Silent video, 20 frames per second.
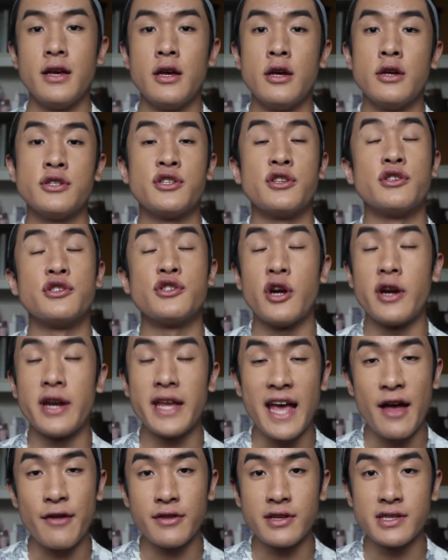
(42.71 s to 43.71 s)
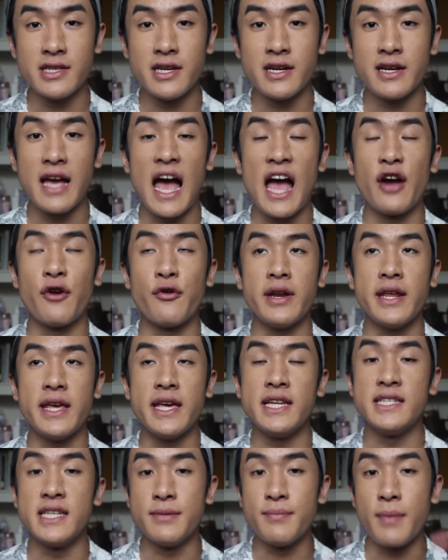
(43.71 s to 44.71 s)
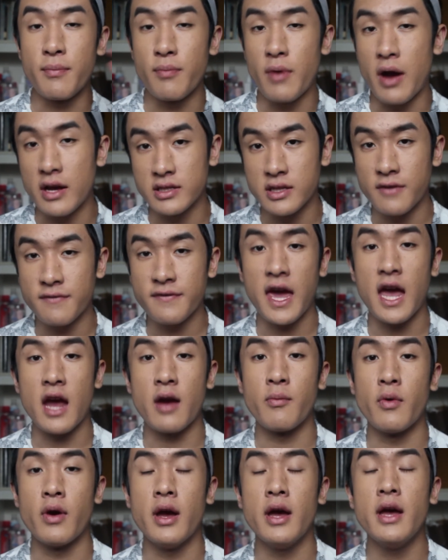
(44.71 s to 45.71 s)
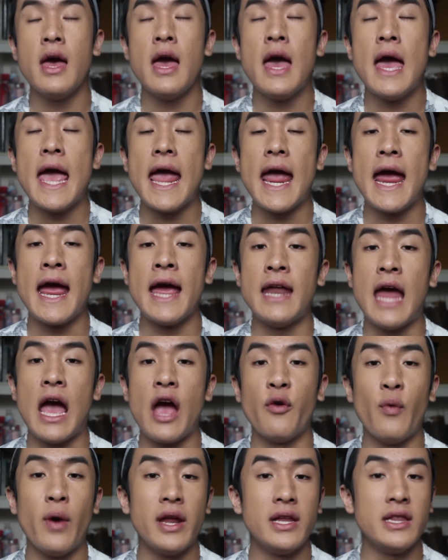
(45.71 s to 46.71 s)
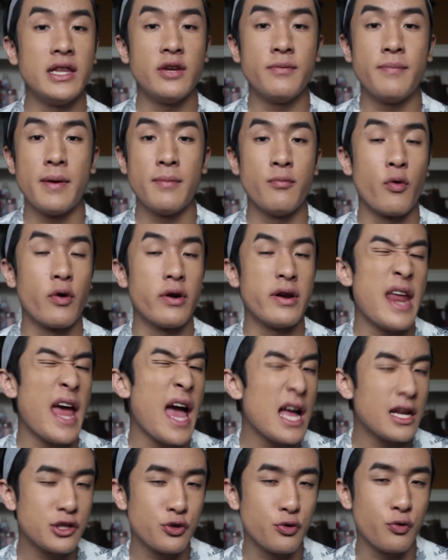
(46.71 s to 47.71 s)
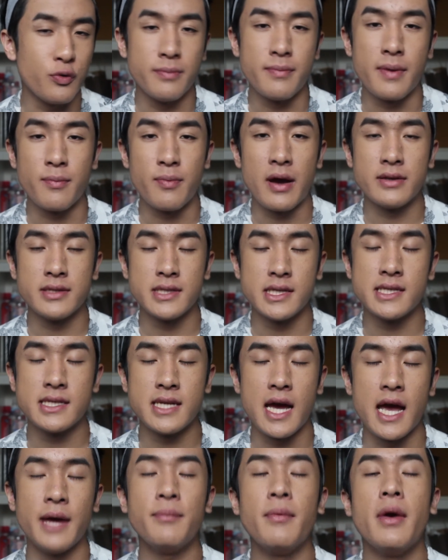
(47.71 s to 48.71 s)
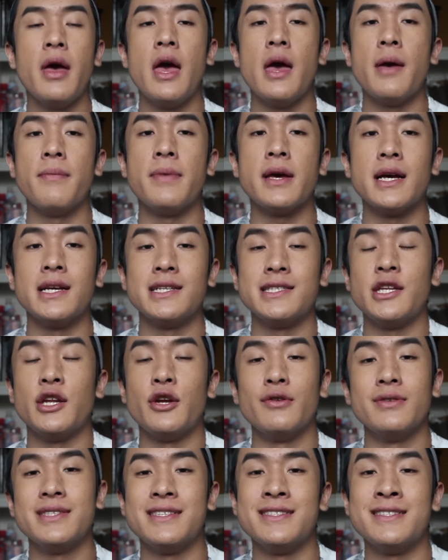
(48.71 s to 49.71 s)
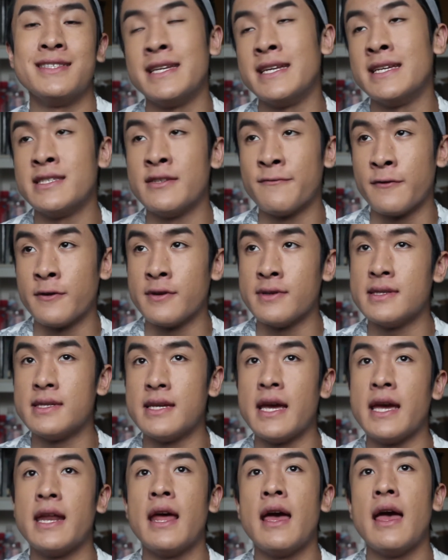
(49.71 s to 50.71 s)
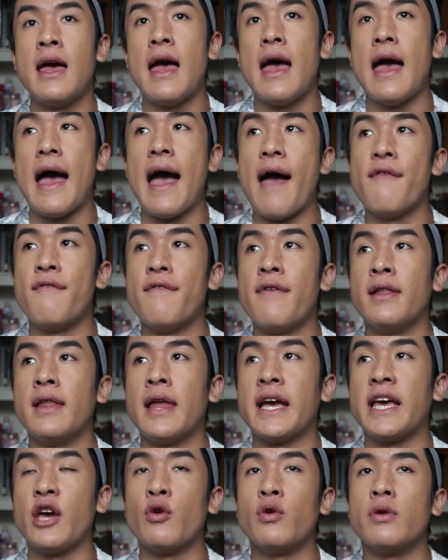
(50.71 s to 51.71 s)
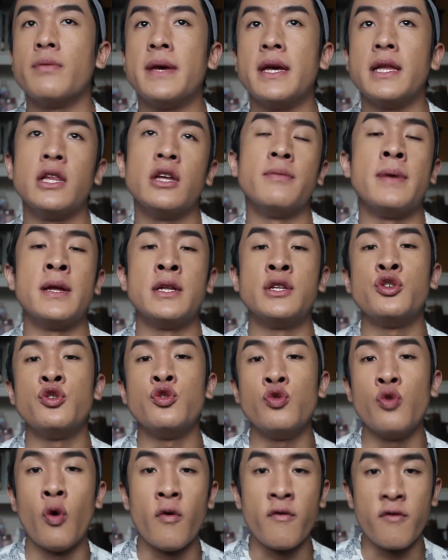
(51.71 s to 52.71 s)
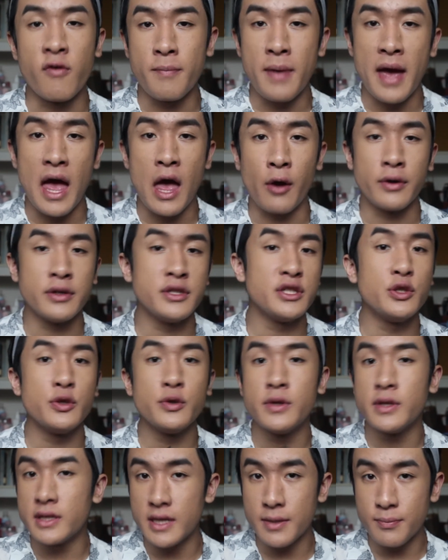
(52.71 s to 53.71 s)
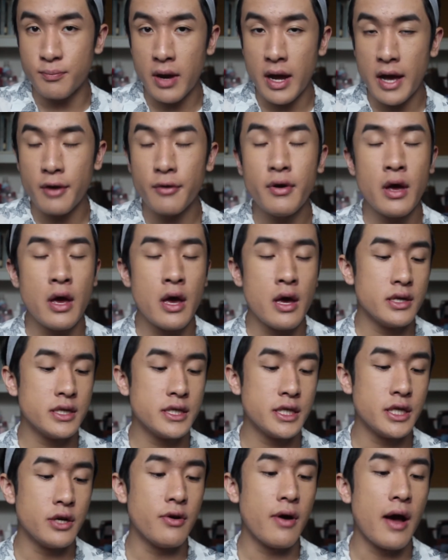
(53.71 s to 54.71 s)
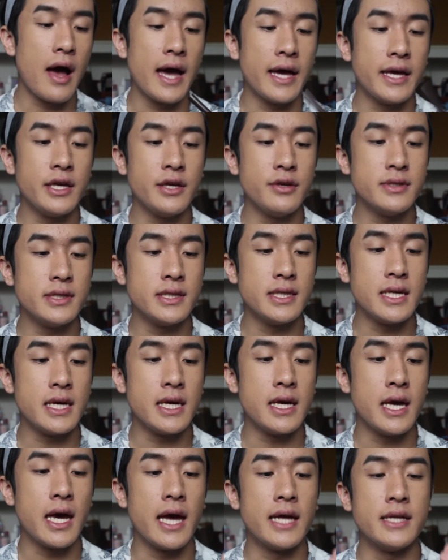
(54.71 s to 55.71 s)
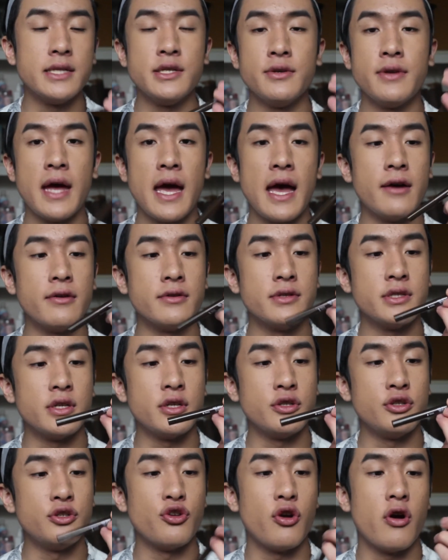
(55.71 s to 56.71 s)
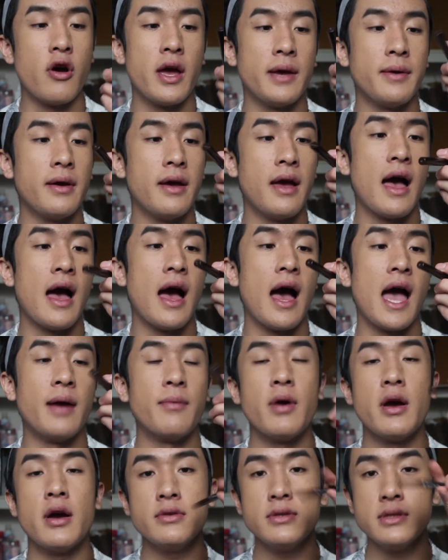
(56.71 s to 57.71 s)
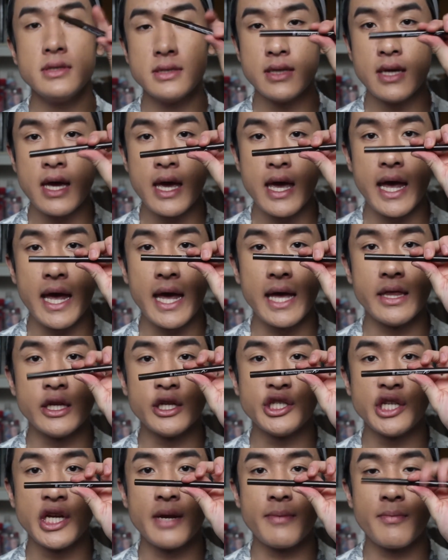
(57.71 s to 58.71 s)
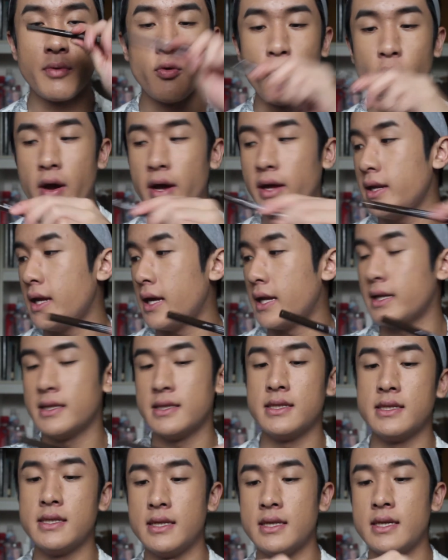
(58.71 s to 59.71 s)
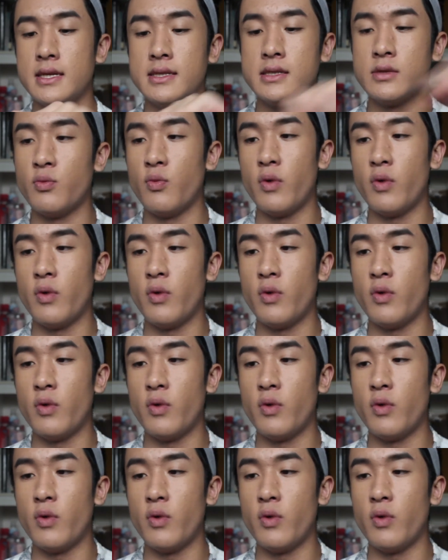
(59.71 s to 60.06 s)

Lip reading: So starting out this look, I already did my brows off camera, and I went a little bit more natural with my brows this time because, you know, since it is a first date, I felt like it would be a little bit too overpowering to do the dip brow. So I used the Etude House Drawing Eyebrows in the shade number 1, and it's this